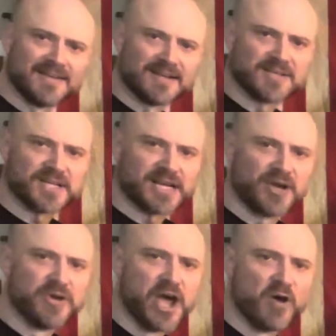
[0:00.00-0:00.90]
And I was like,
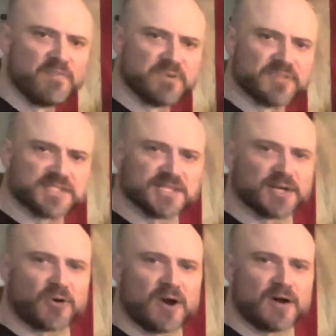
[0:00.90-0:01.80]
oh no, I put this
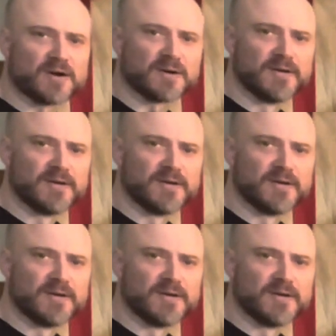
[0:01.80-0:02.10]
thing wrong.